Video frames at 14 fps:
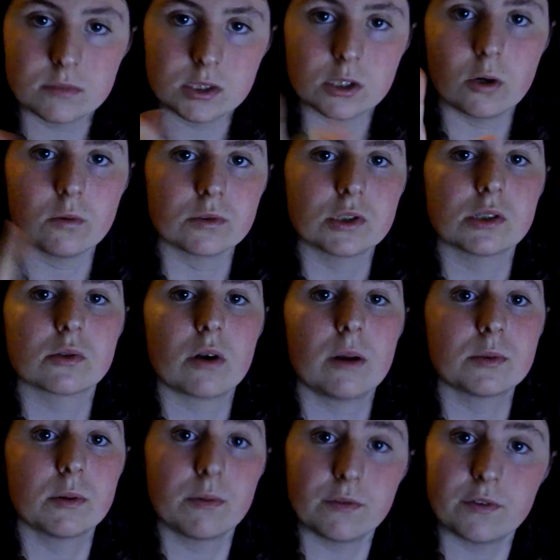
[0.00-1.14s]
go and subscribe to
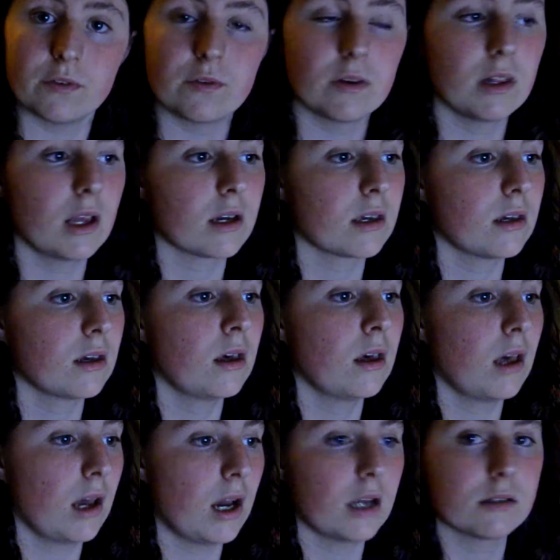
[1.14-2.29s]
him if you feel like it.
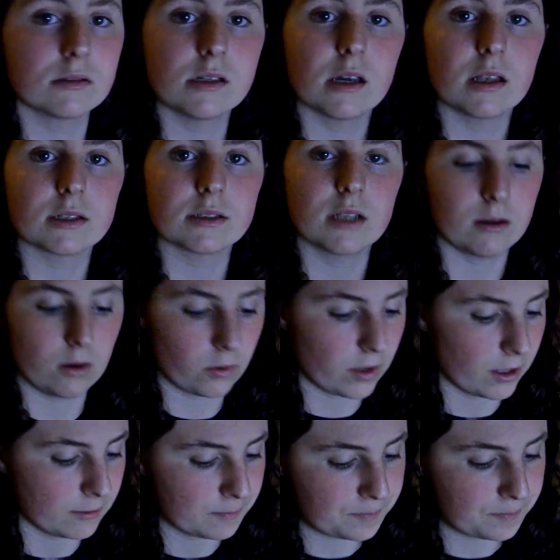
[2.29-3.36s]
And yeah, that's that, okay.